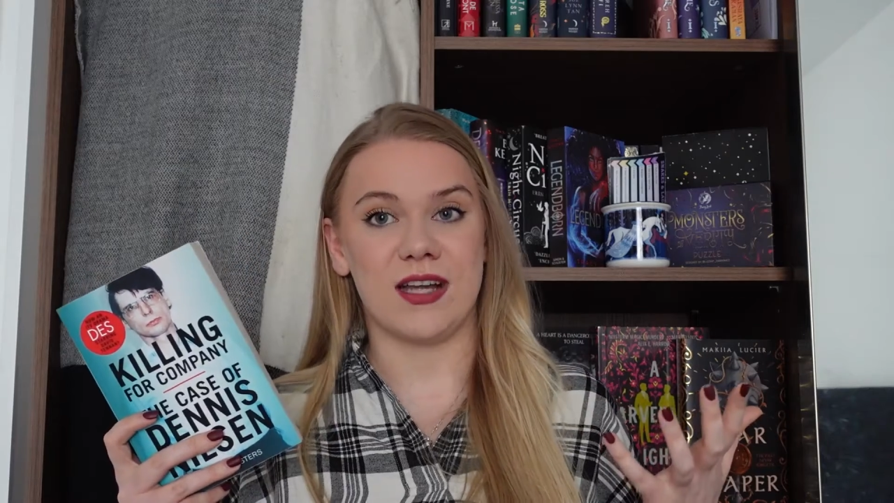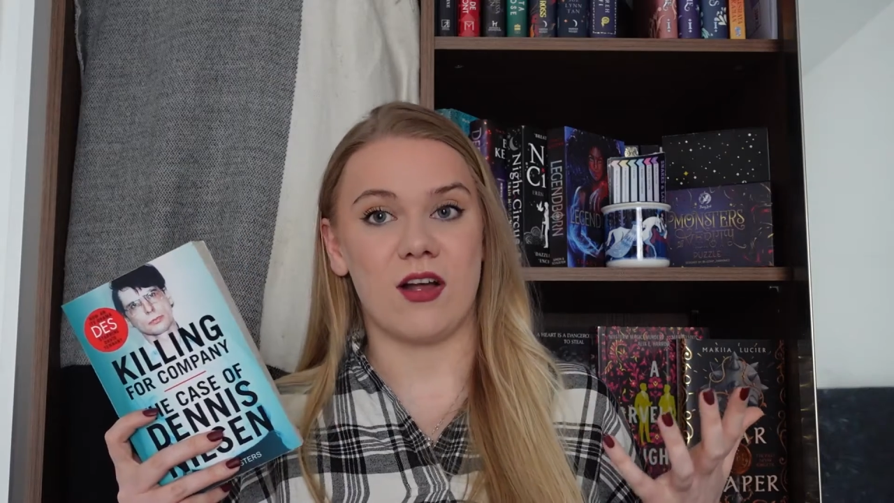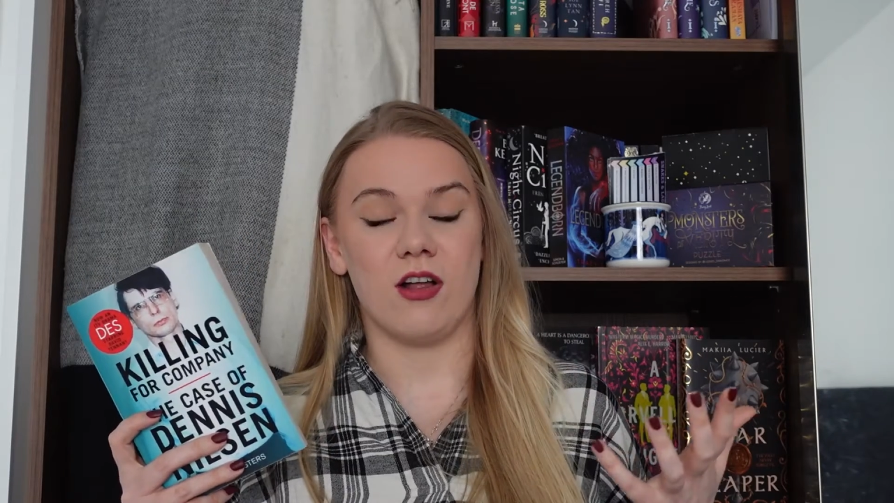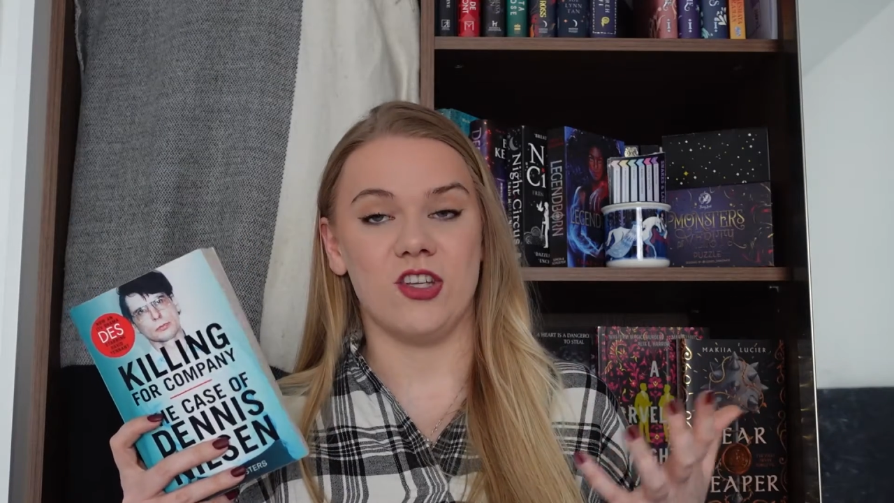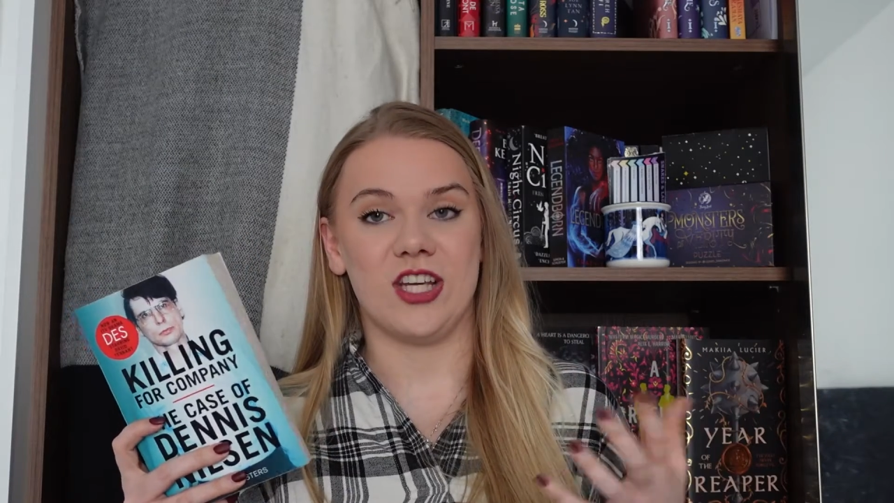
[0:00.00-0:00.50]

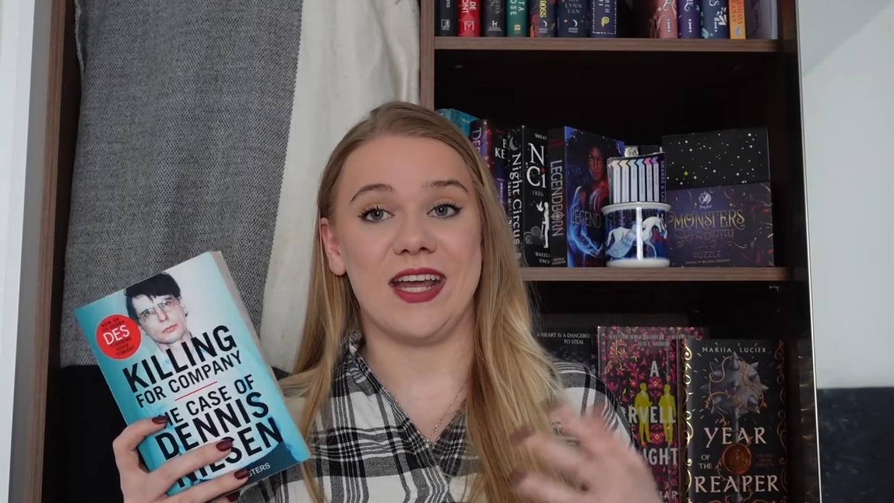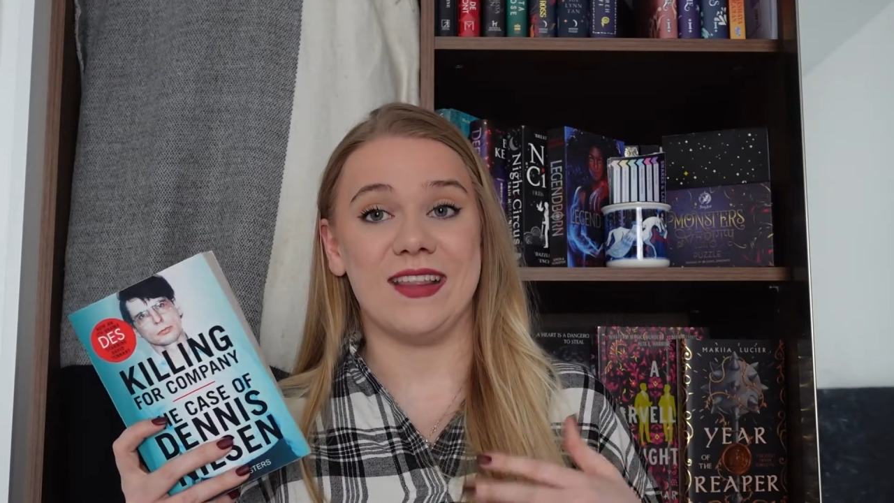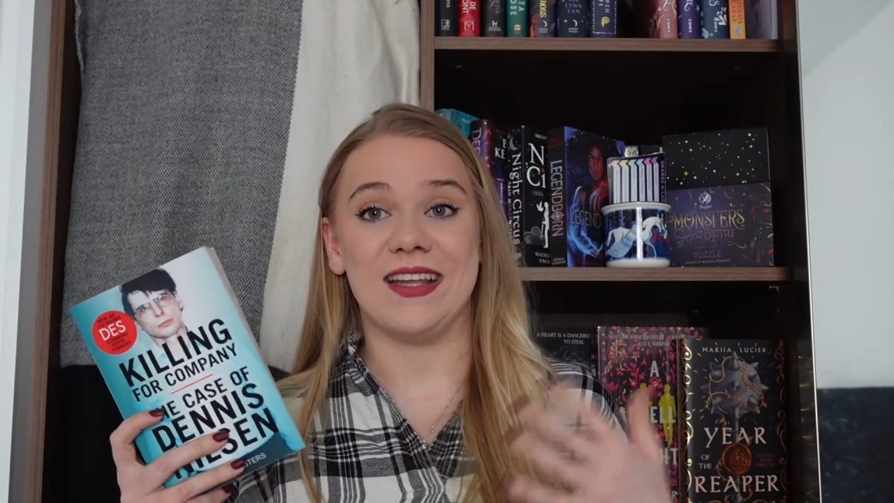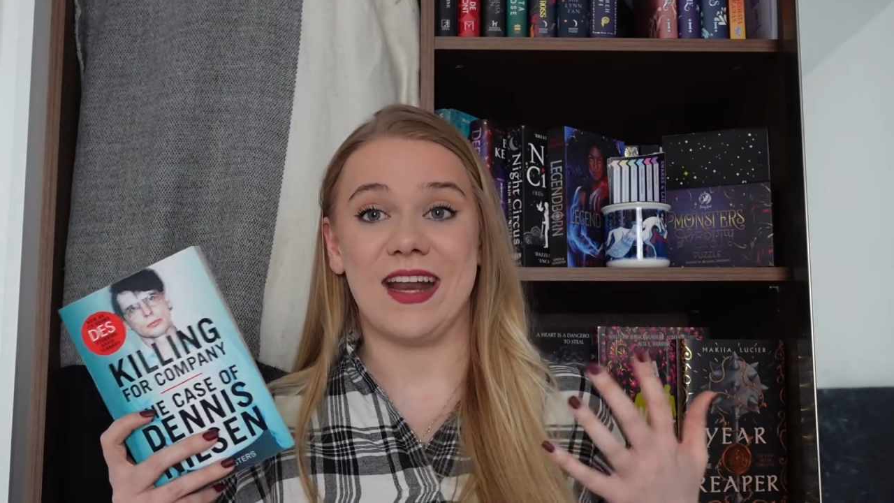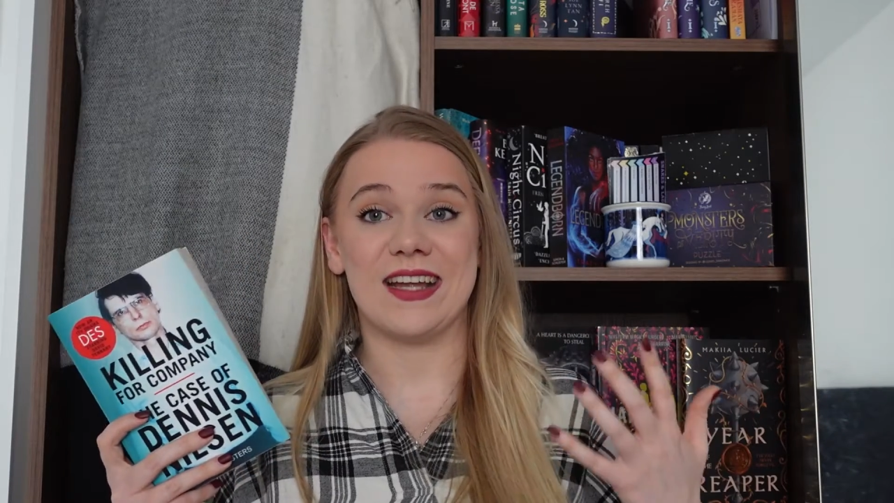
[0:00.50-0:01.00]
psychology
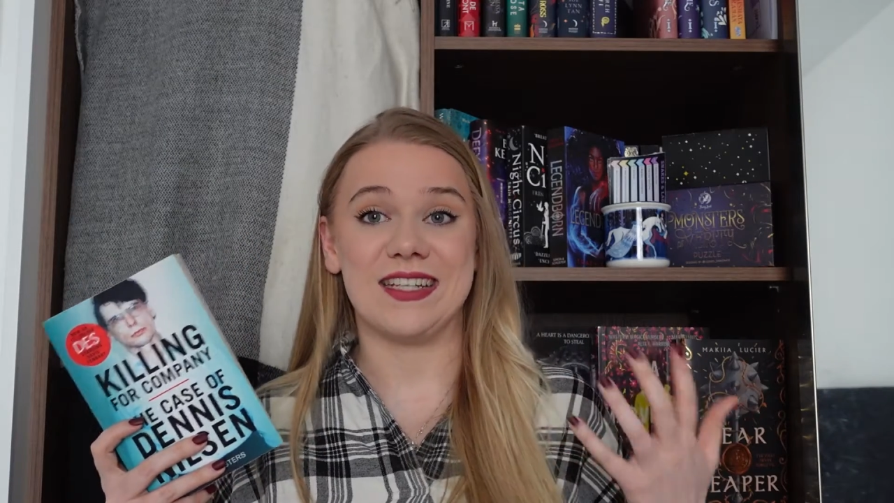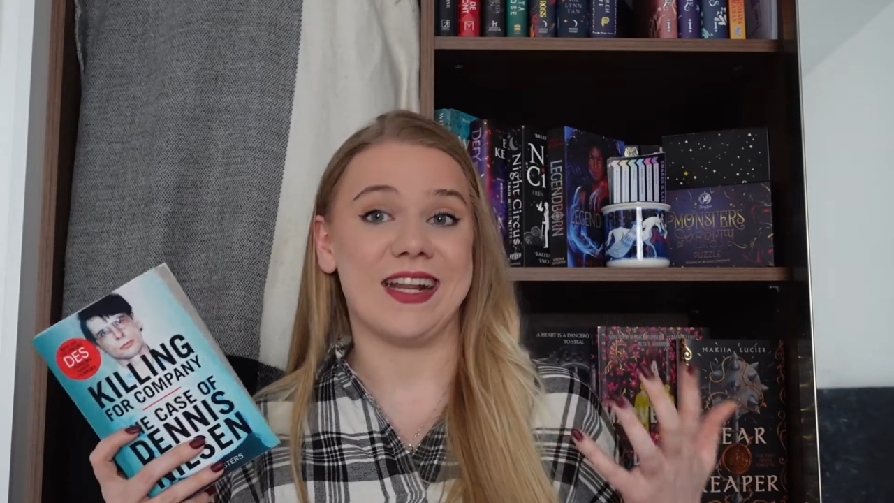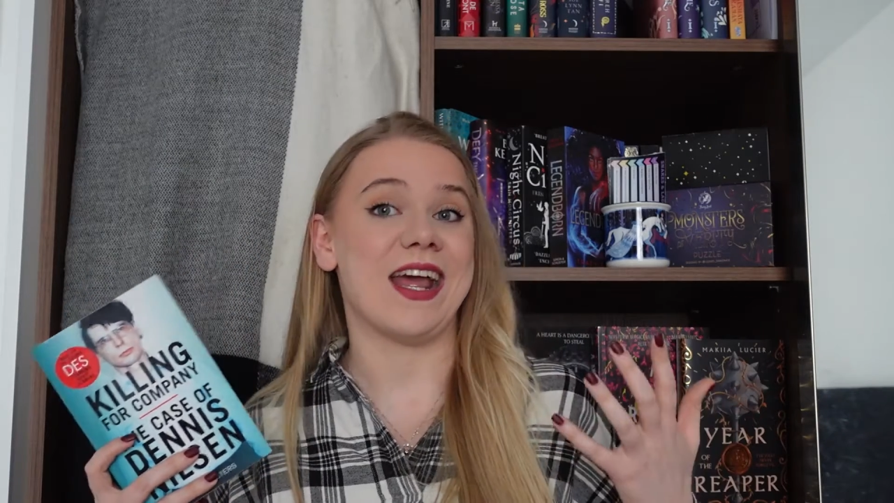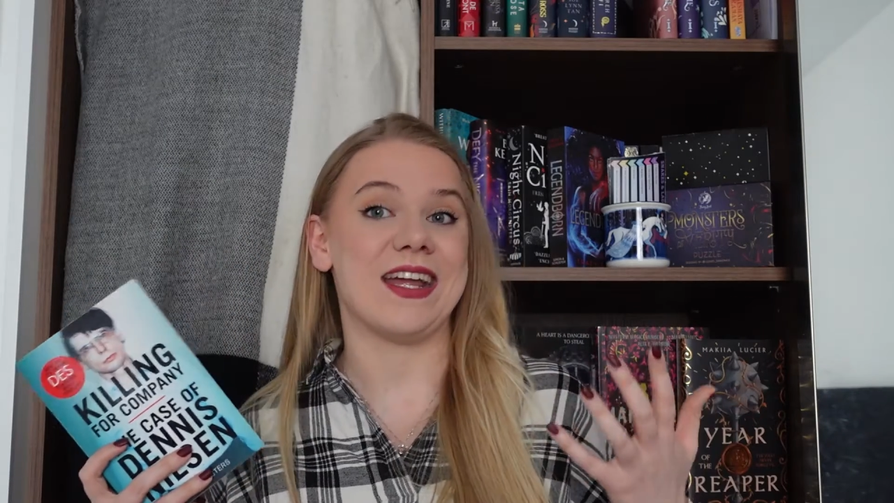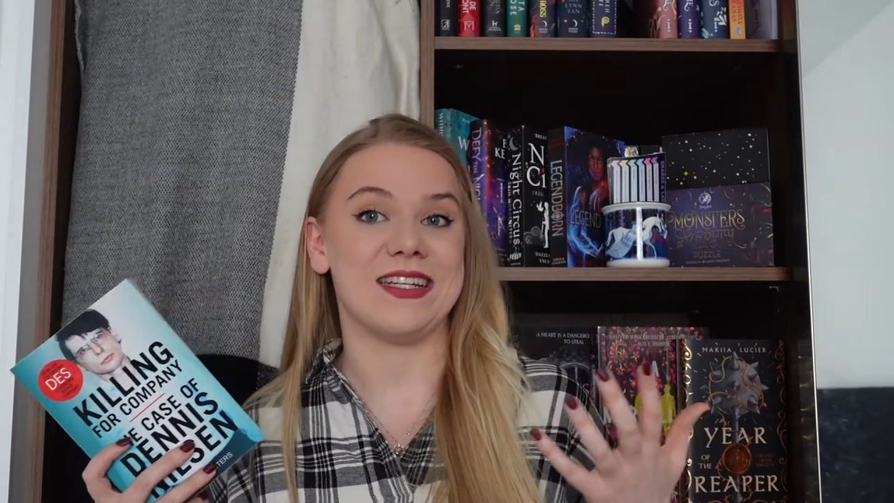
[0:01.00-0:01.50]
in the
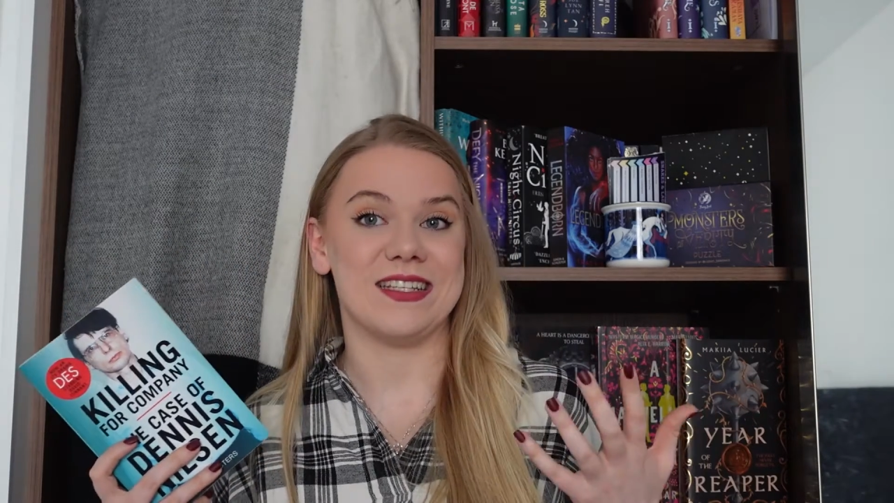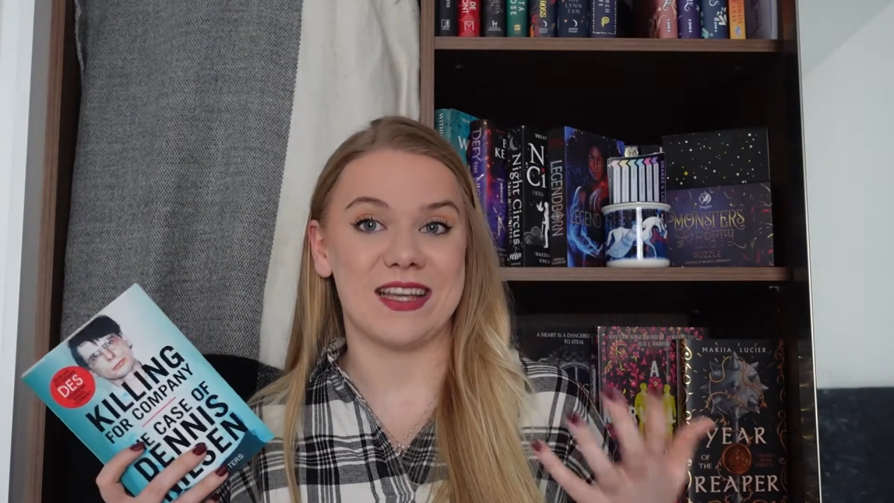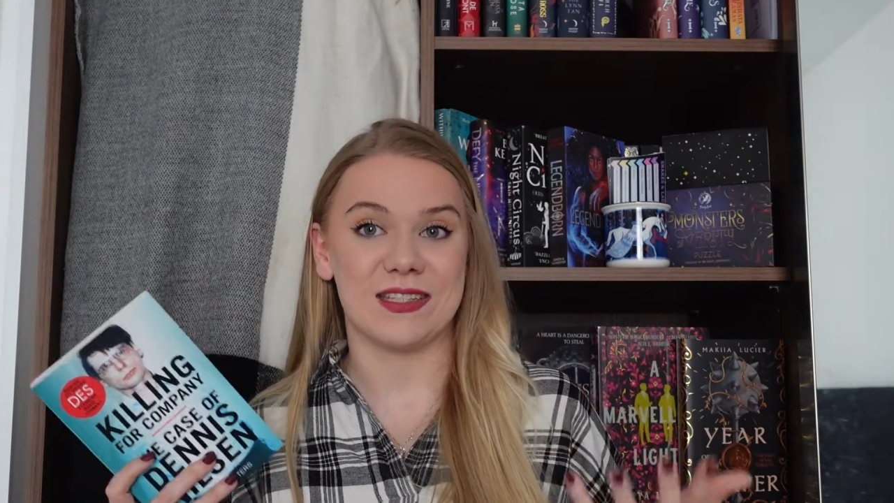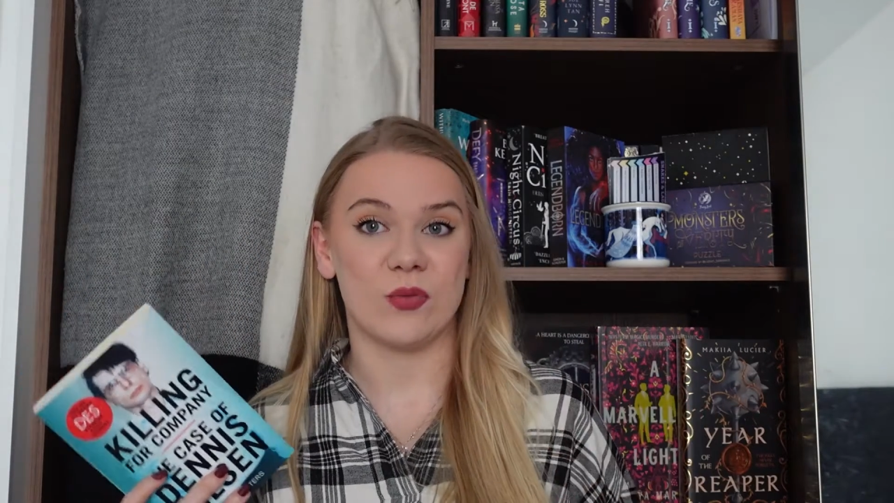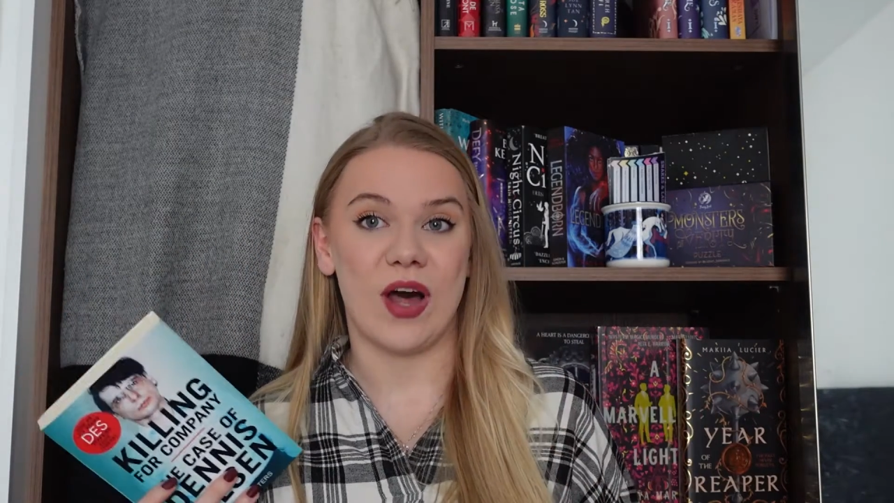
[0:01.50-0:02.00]
1980s
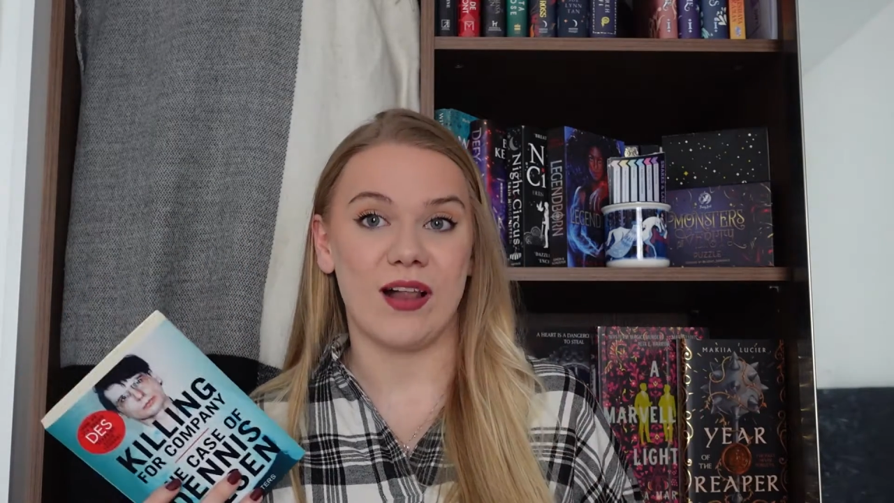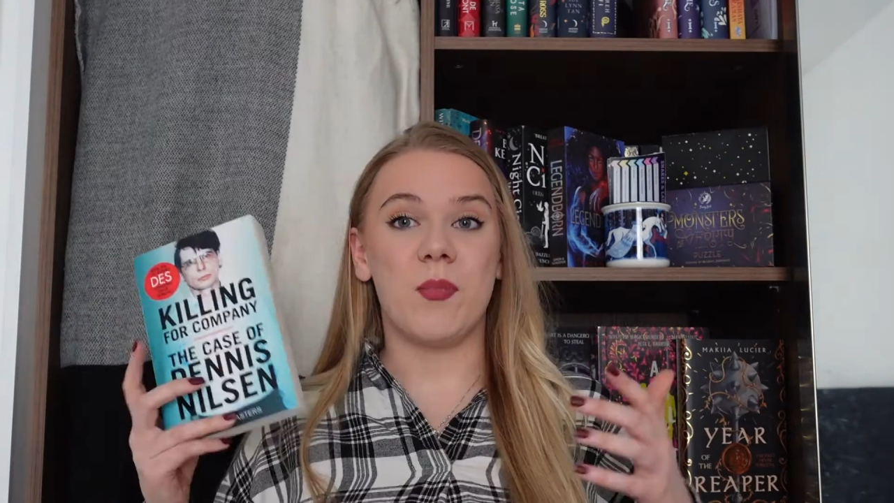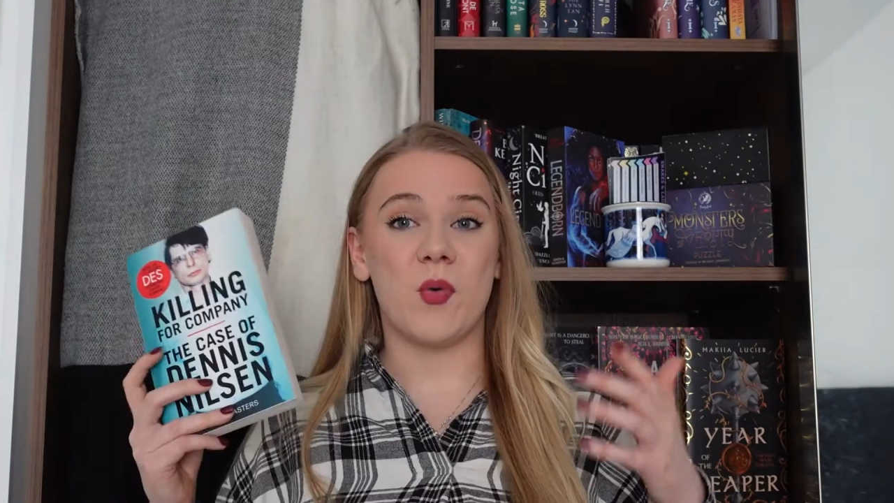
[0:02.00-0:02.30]
as well.